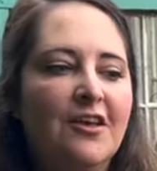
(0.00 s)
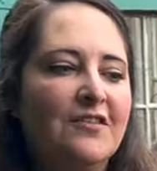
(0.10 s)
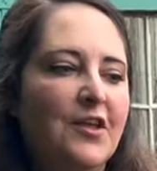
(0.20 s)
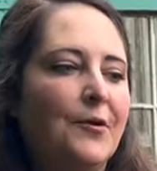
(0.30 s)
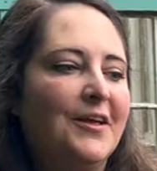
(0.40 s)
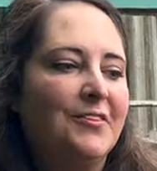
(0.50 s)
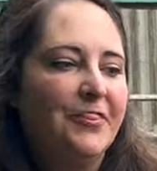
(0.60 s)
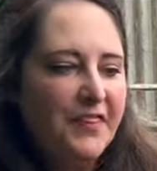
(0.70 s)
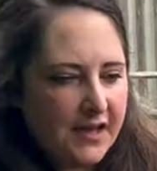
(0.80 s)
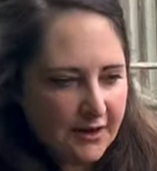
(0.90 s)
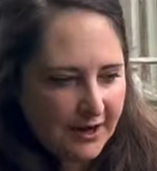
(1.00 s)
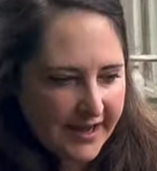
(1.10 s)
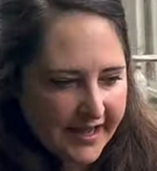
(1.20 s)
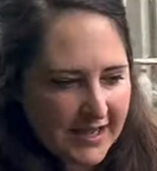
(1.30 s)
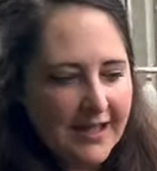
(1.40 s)
So in
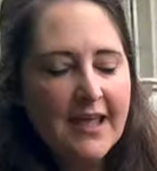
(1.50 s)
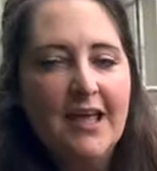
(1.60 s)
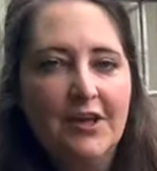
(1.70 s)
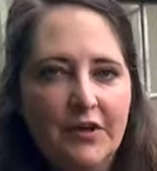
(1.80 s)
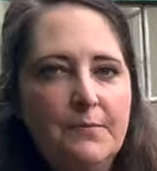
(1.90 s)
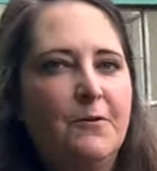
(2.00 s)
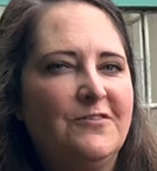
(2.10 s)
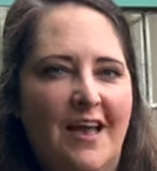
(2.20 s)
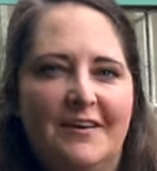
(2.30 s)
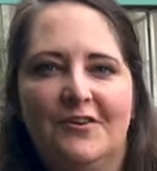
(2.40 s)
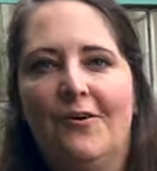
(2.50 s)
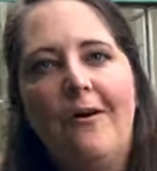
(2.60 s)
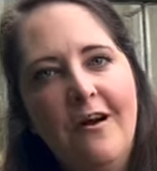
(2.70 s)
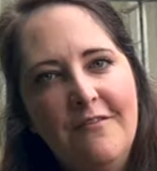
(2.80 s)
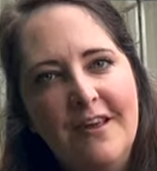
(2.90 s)
theory, it could protect your
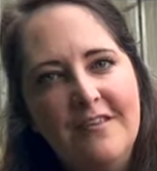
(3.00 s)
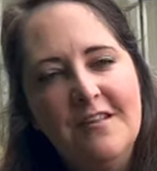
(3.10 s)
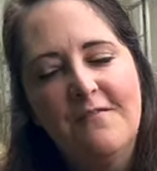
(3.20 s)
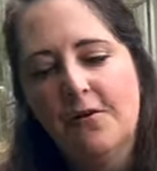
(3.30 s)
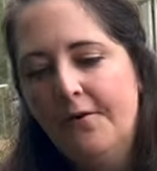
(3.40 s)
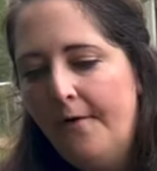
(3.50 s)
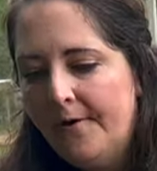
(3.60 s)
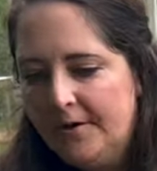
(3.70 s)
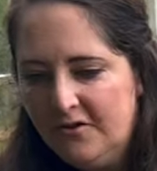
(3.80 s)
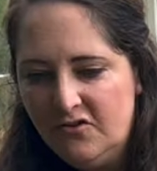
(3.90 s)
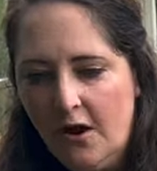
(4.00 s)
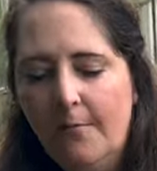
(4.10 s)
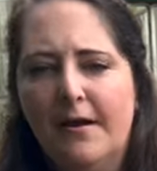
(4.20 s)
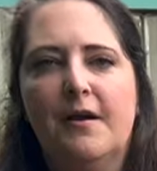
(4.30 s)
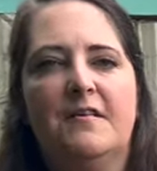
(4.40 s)
harvest if you're growing your
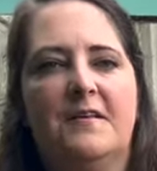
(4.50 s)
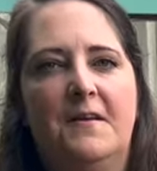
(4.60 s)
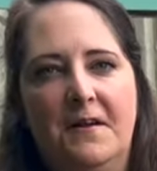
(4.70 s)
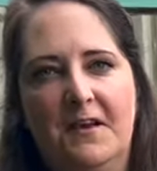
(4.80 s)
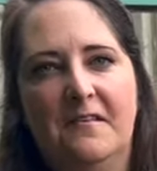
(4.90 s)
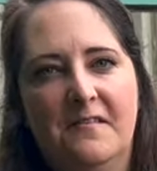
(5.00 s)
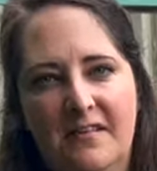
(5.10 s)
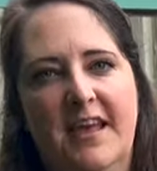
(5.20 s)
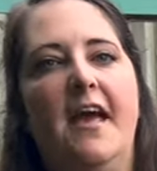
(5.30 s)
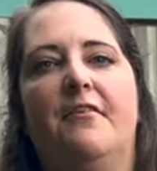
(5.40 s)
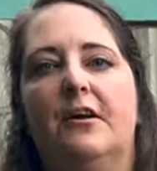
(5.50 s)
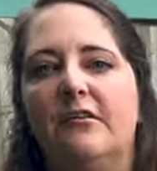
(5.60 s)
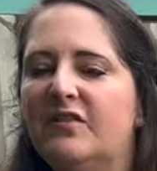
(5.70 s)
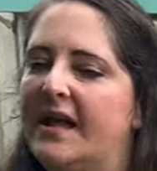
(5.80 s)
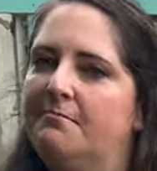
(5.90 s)
strawberries and onions together.
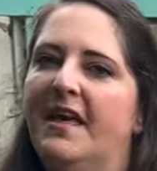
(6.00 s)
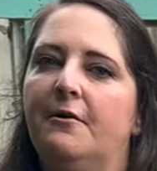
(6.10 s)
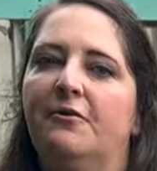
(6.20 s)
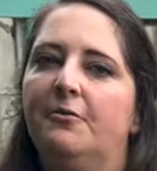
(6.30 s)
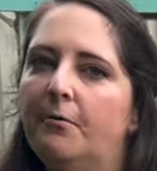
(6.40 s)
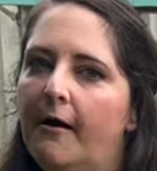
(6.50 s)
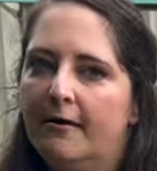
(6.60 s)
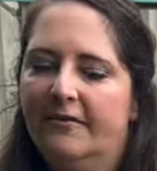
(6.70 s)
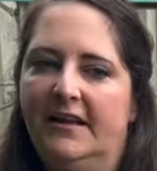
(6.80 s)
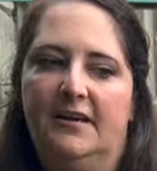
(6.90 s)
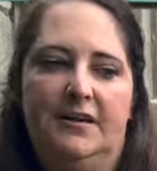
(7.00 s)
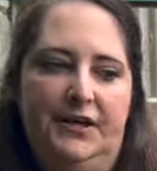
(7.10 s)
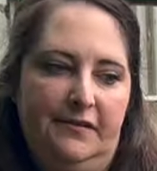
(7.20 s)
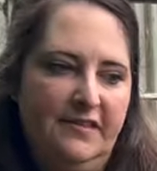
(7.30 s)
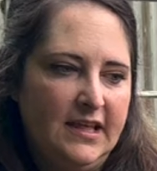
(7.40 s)
Same thing with the broccoli and
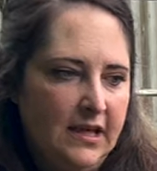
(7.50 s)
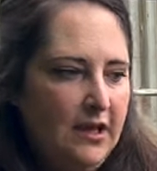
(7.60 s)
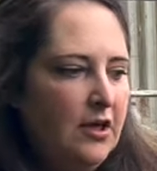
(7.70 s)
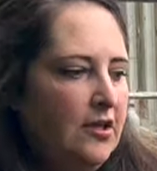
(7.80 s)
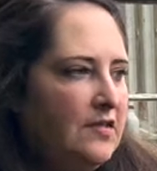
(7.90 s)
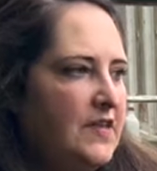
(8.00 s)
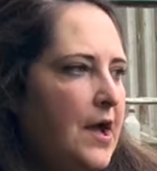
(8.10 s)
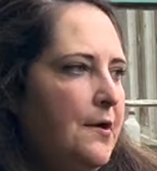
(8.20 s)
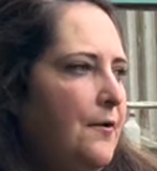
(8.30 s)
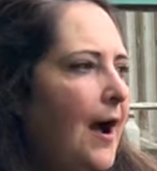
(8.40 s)
onions. So